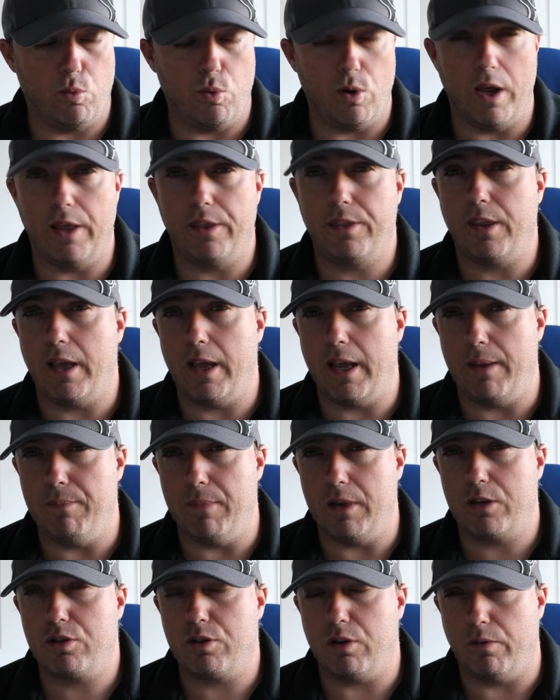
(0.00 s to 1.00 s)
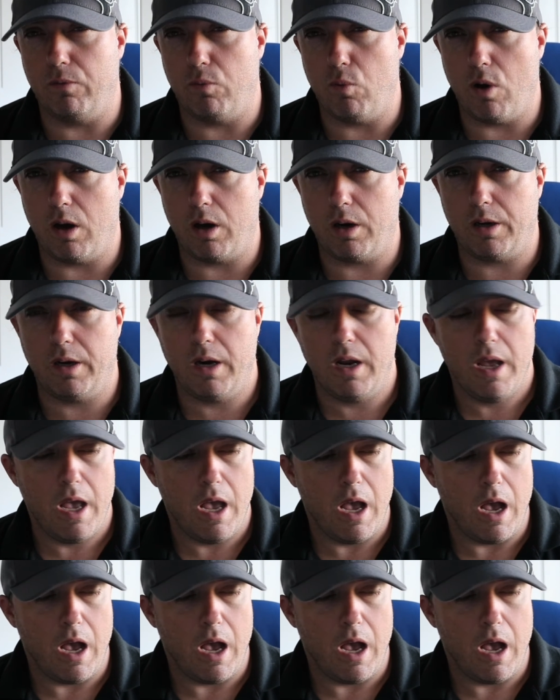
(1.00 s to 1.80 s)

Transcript: with a mixture of water.